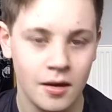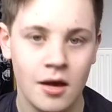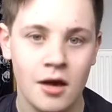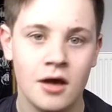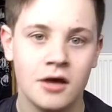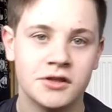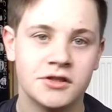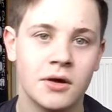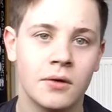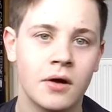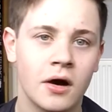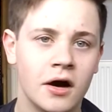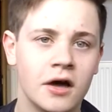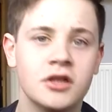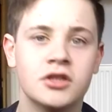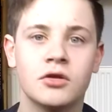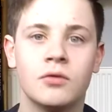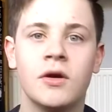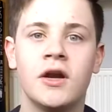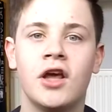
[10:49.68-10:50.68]
So guys,
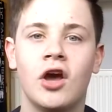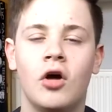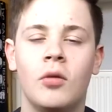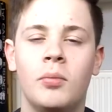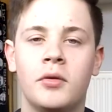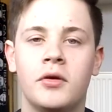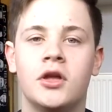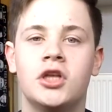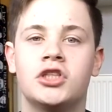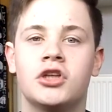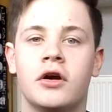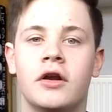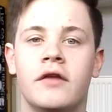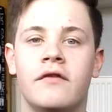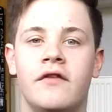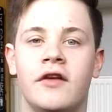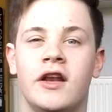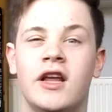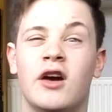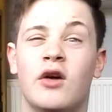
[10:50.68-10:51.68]
really hope you enjoyed the
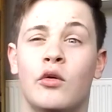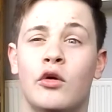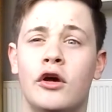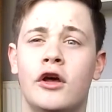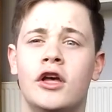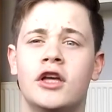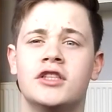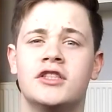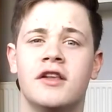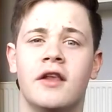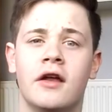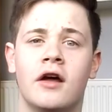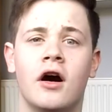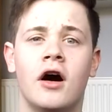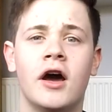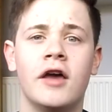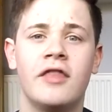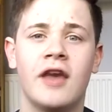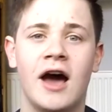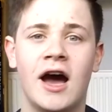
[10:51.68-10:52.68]
video. To the
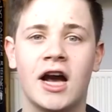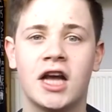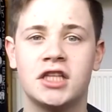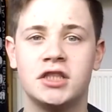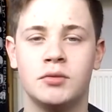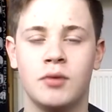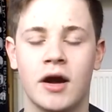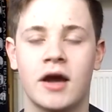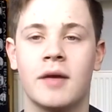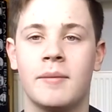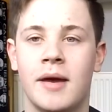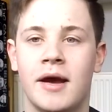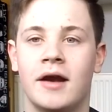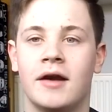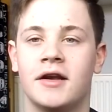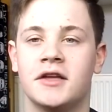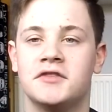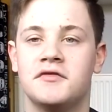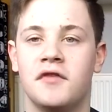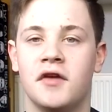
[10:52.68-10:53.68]
guy that actually recommended
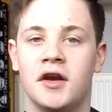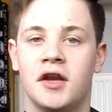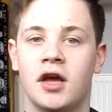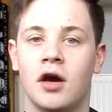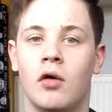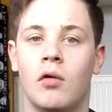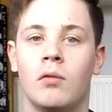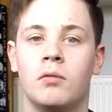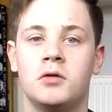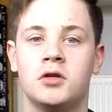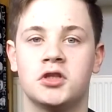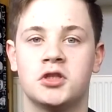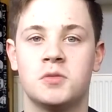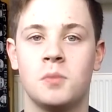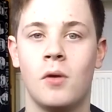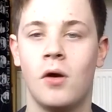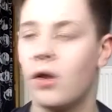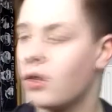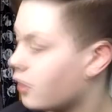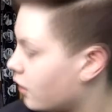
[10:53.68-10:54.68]
this video this
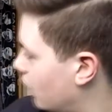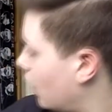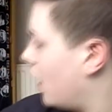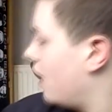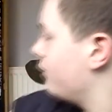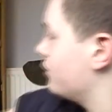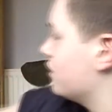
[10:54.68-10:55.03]
morning, I was